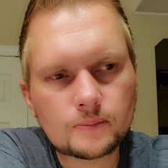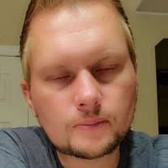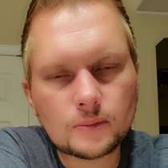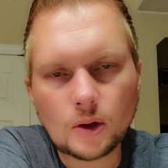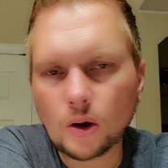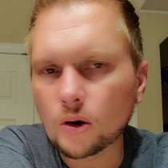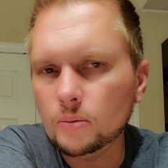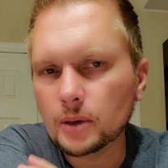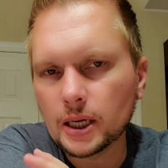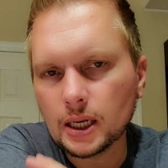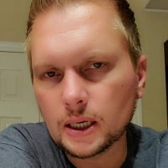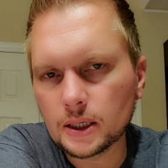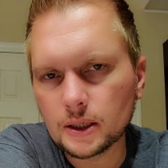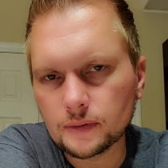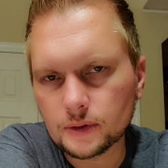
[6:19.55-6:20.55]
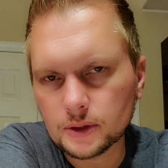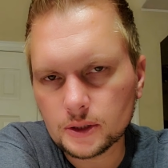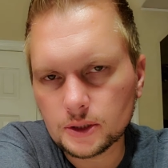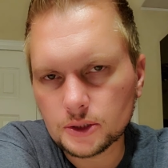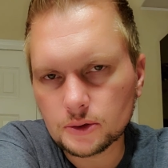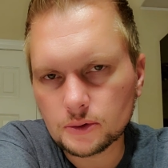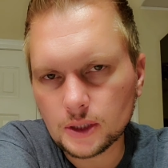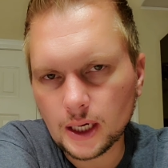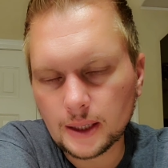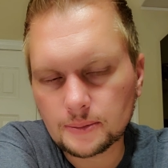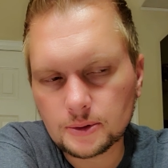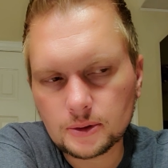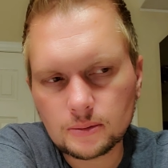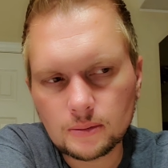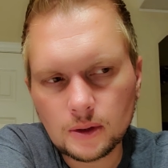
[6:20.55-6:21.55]
all made out of different tissue
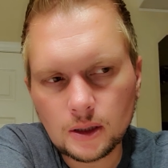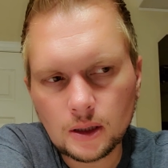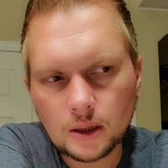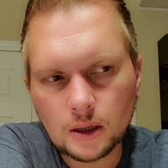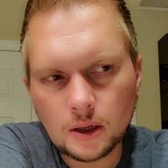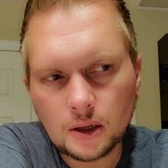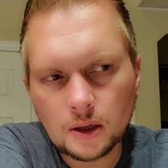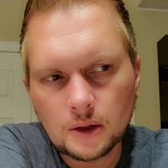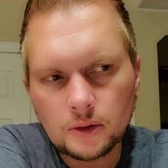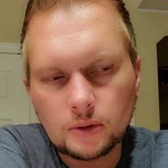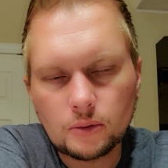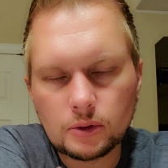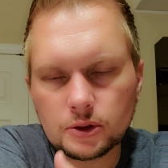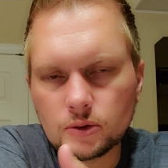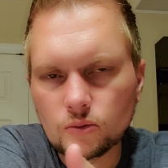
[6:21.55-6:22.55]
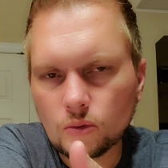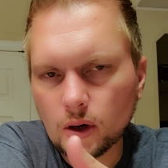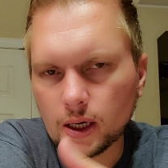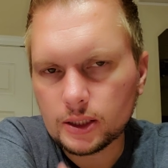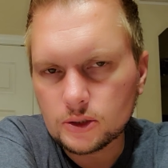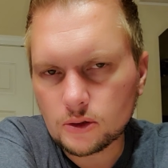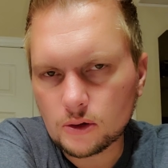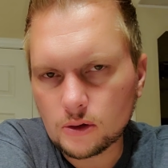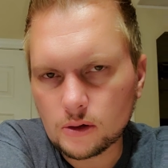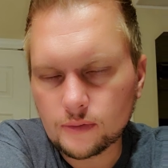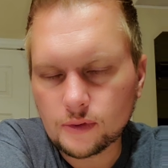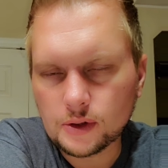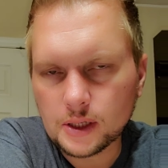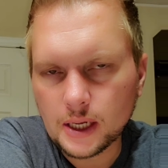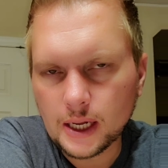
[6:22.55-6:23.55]
types. The reason why it's hard
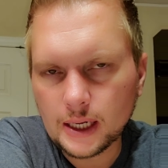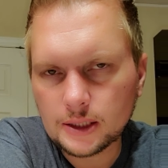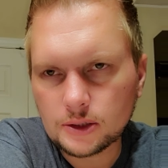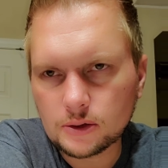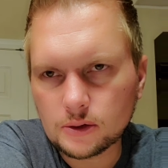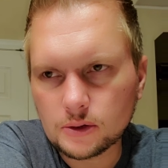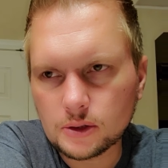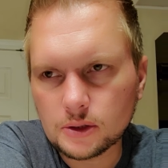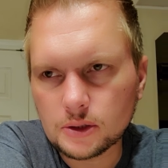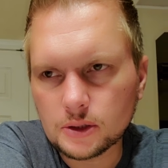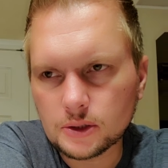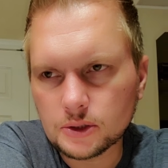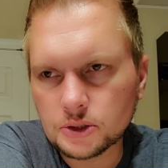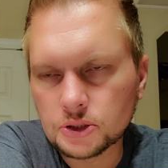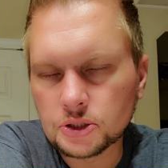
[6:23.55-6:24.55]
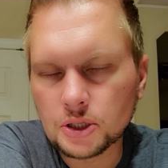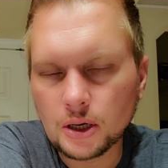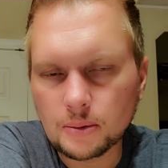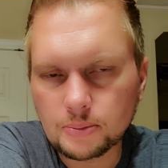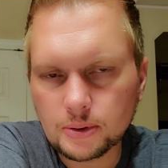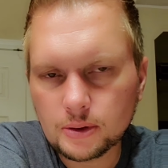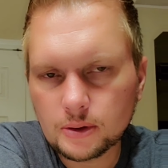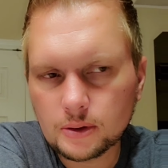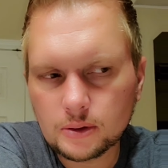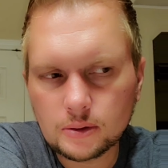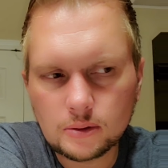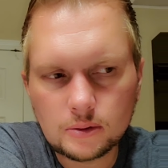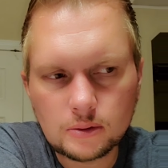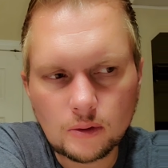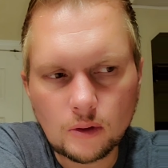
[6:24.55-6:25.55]
for cancer to just jump
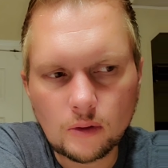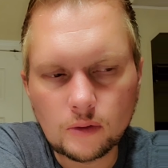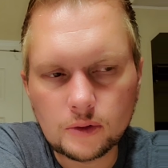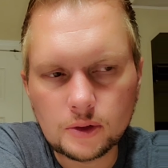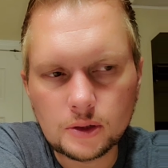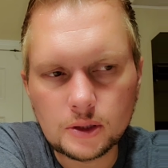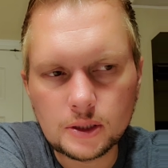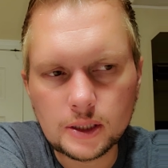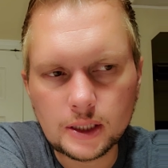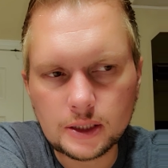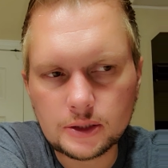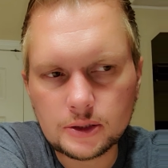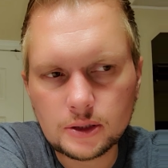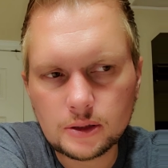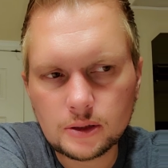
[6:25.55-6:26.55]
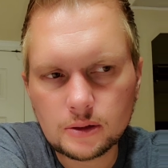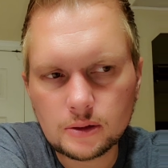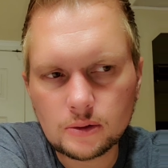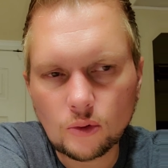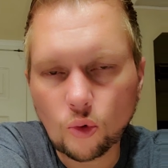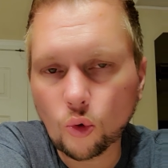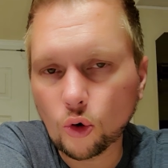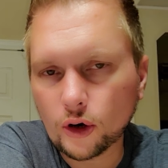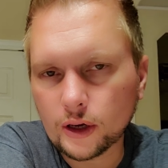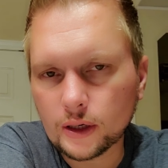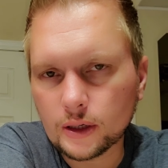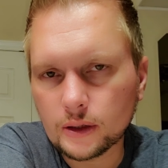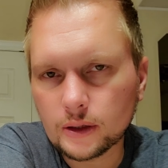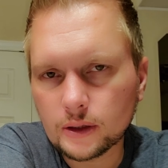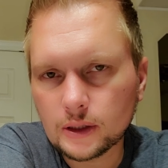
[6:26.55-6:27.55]
over to the next organ
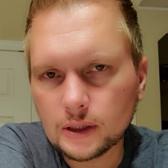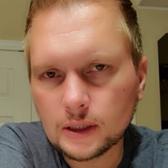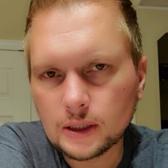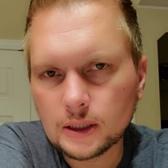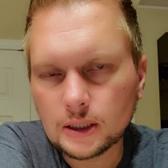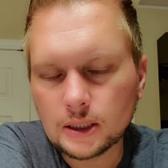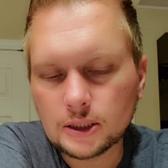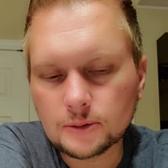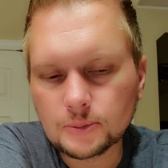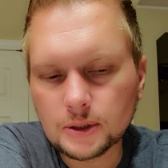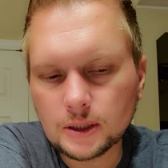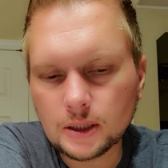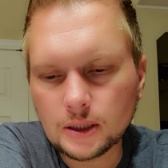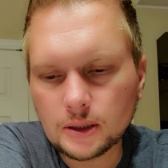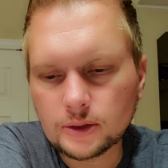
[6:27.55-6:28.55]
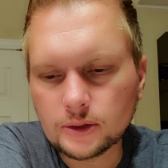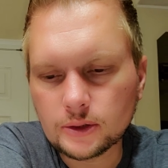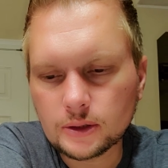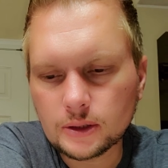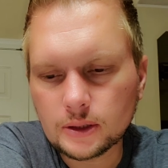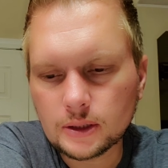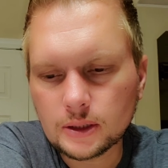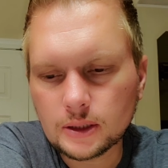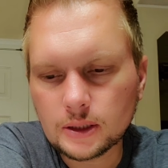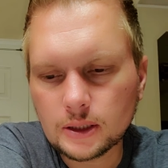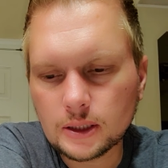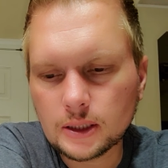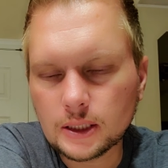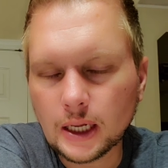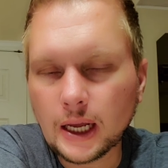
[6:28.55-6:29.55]
is because
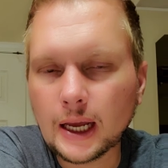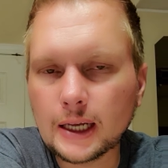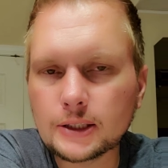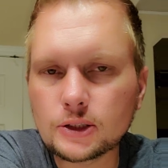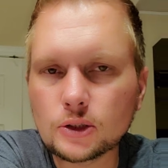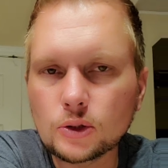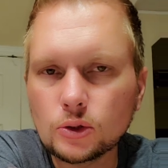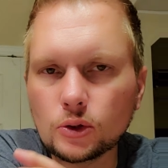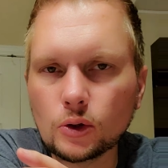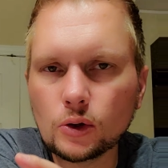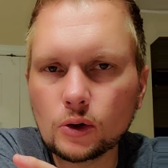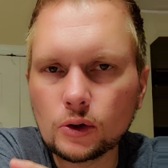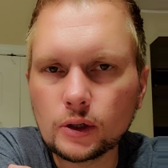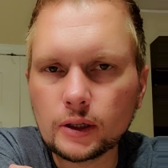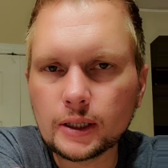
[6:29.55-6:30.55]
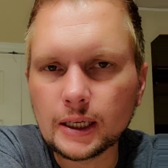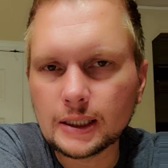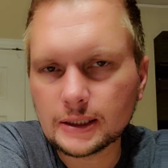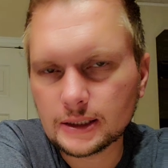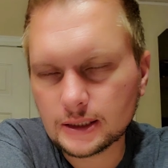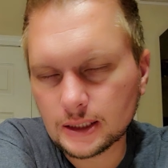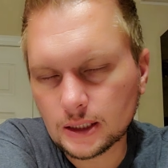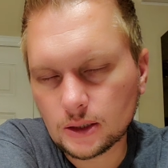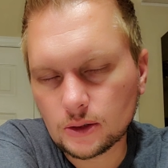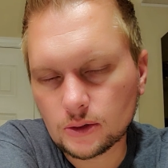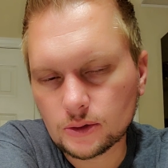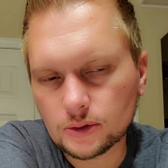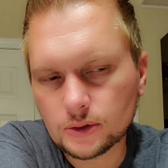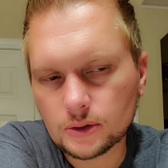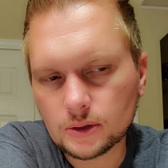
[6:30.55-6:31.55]
it has to learn that
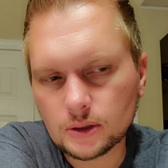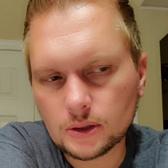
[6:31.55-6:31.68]
cell's